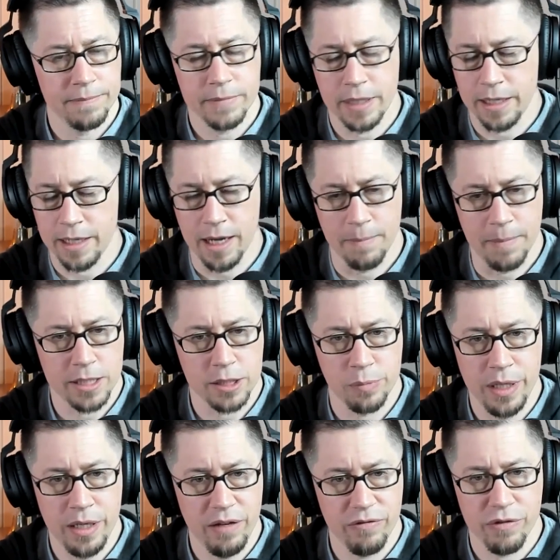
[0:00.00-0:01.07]
and again, I'm not
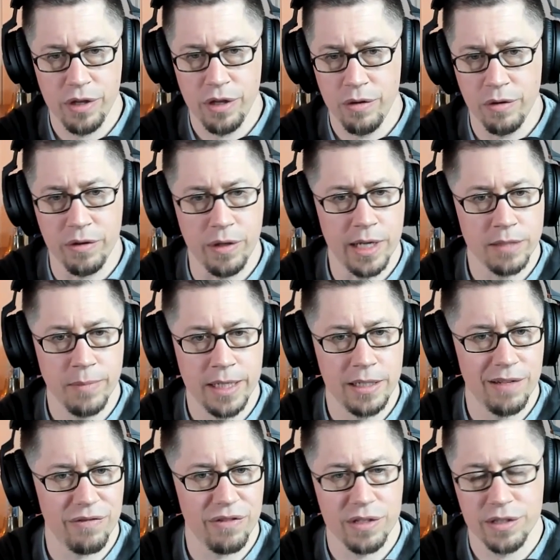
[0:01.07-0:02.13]
speaking for you, and you guys make
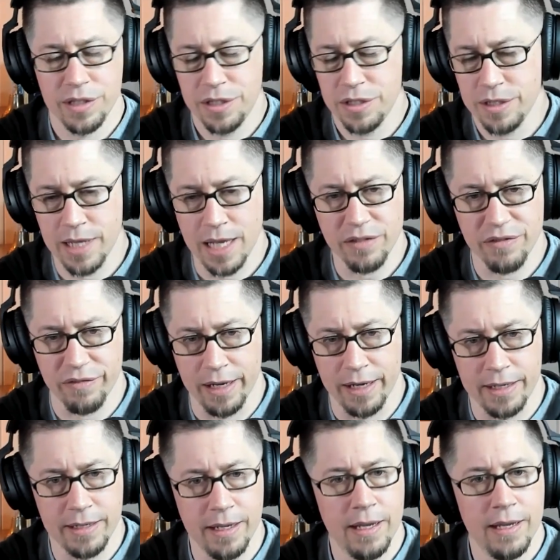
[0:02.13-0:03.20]
different decisions, that's
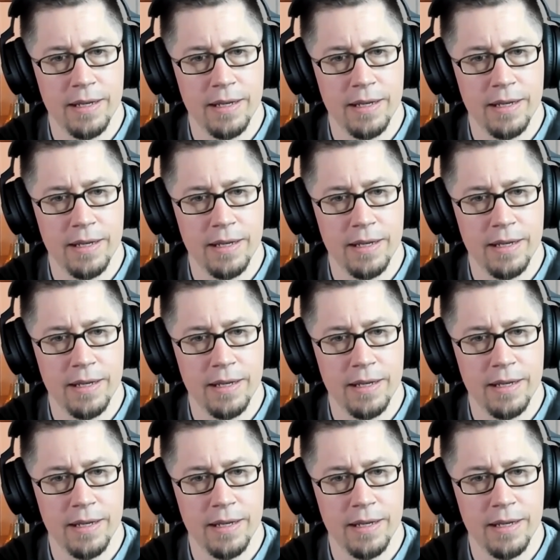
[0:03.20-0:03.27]
fine.